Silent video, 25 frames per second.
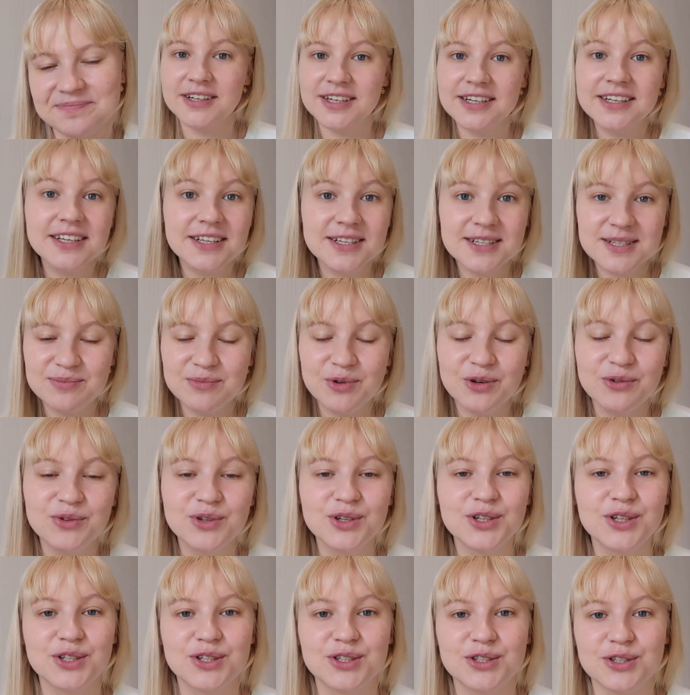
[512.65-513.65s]
And in his
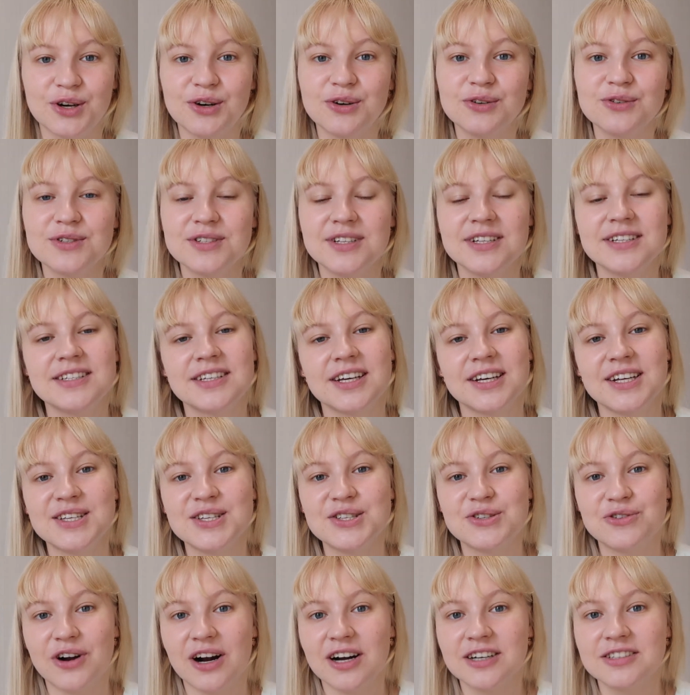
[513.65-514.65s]
movie he shows this
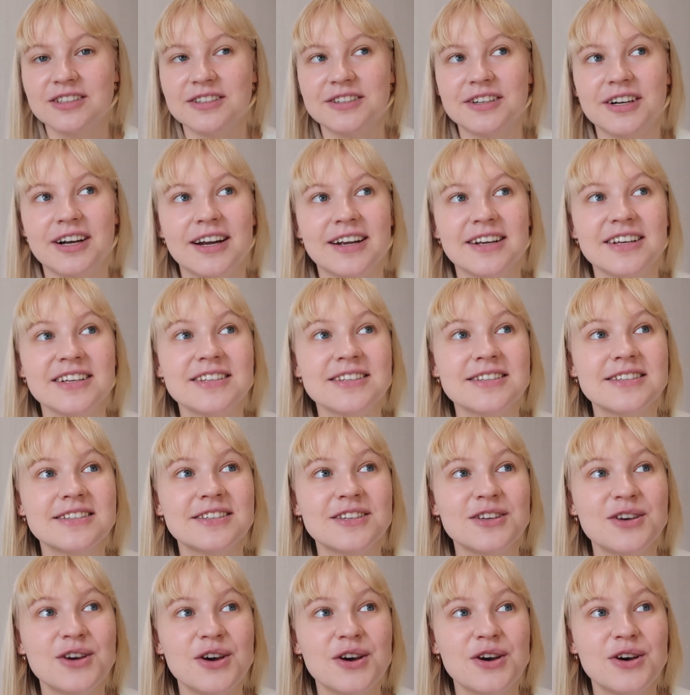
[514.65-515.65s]
constructor
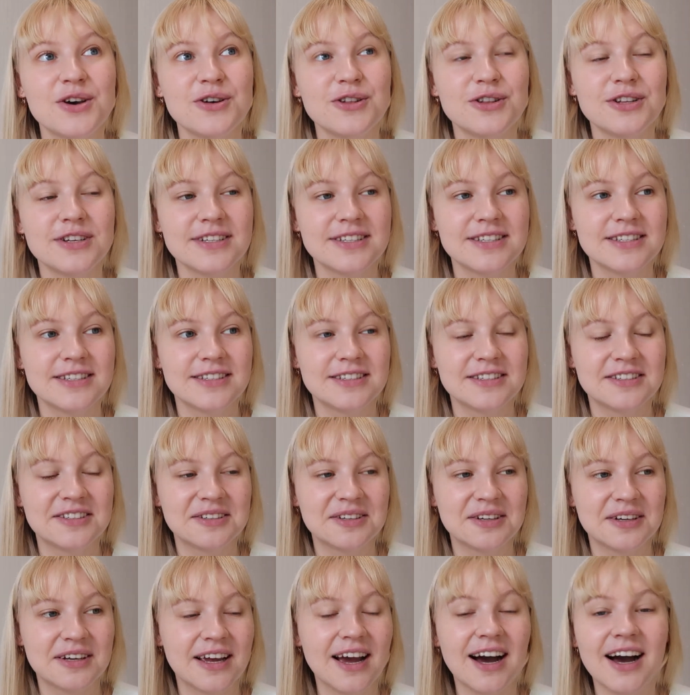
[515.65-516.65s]
as this
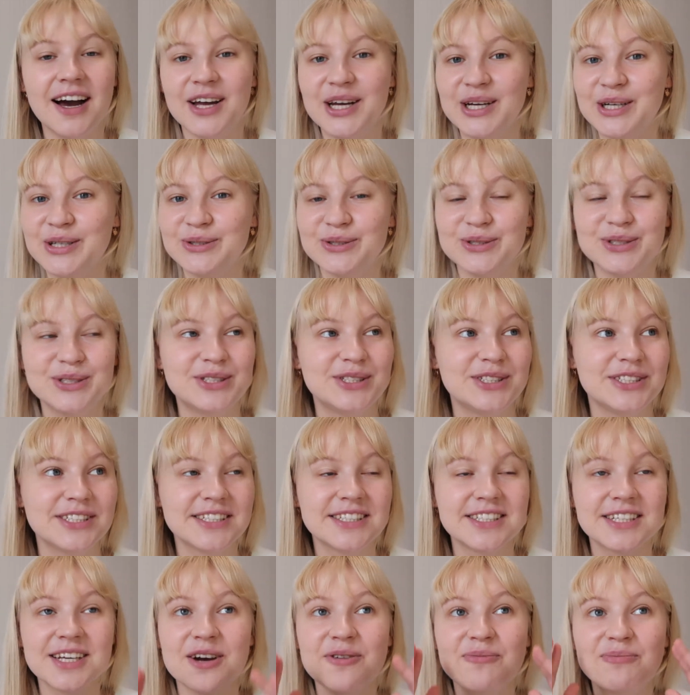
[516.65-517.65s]
guy who is
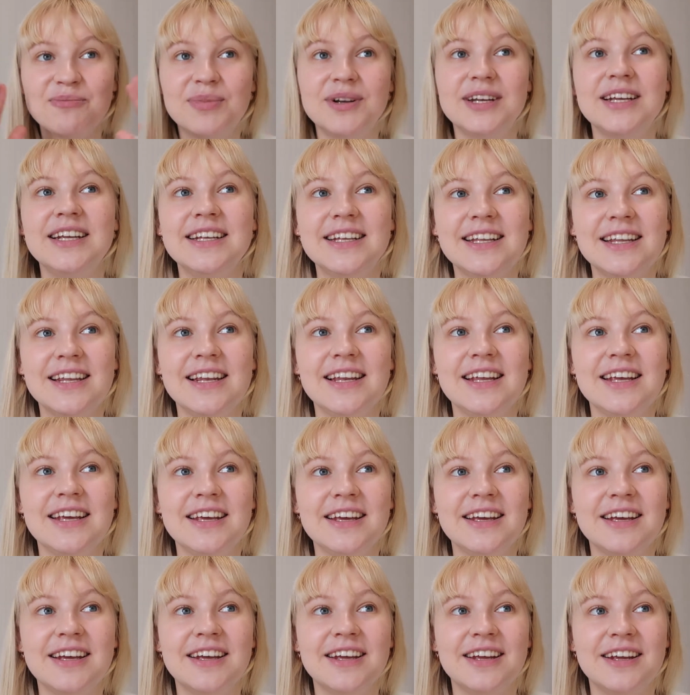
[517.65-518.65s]
just
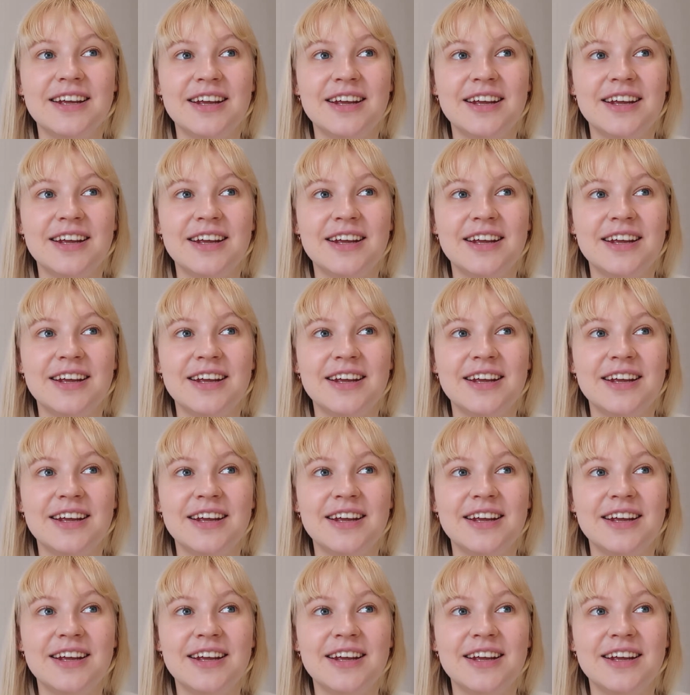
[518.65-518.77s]
completely